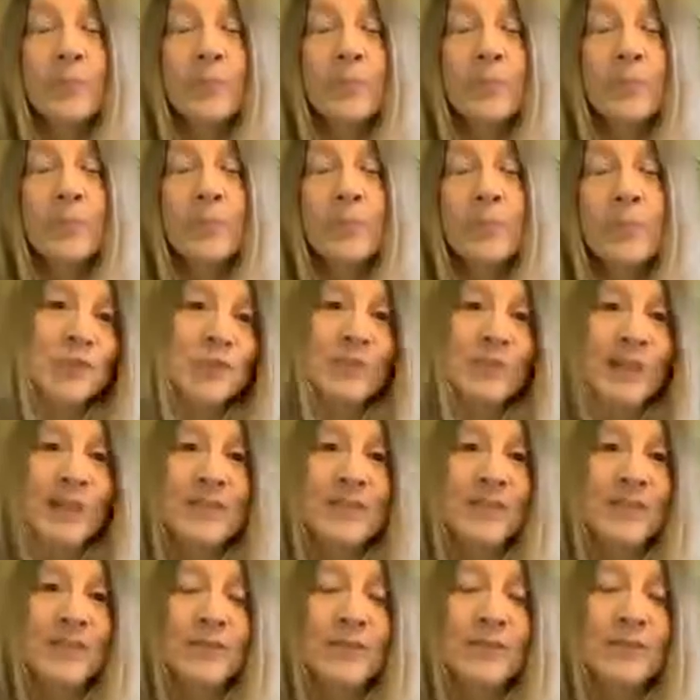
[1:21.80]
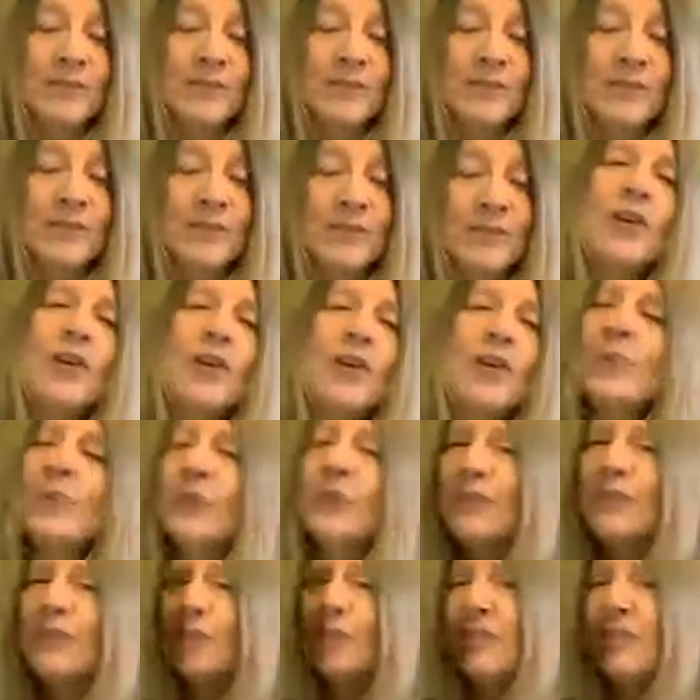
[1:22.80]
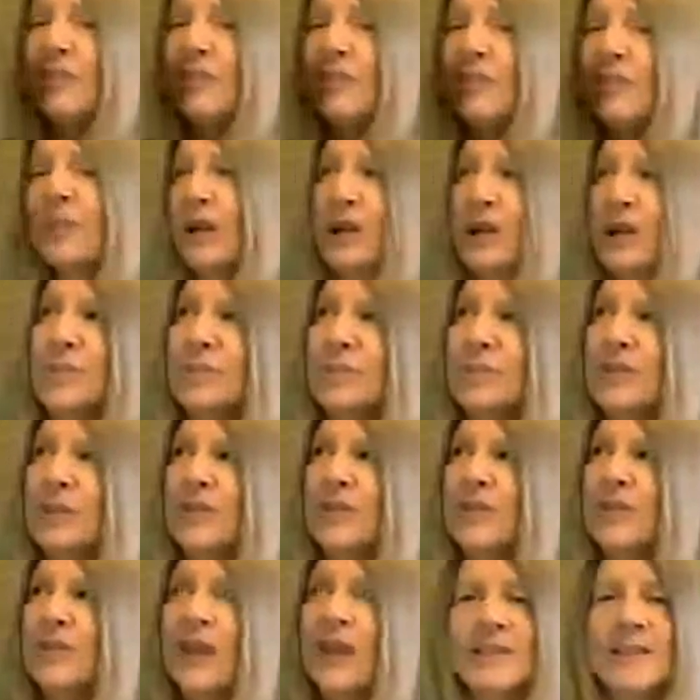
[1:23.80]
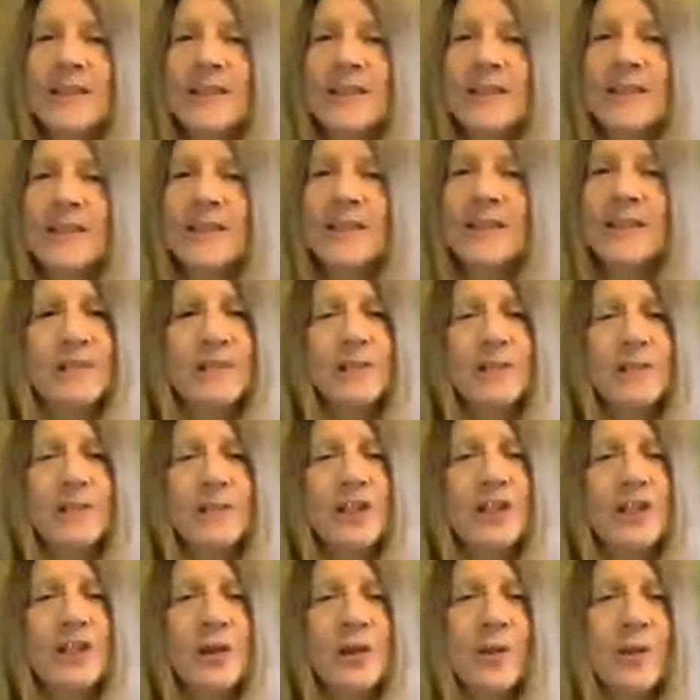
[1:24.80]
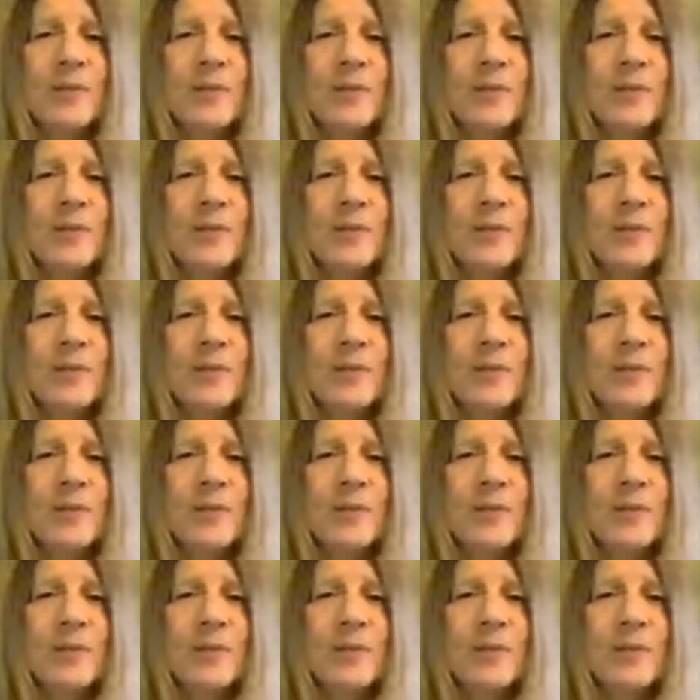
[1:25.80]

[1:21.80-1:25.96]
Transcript: access to plastic free, because not every community has a plastic free shop.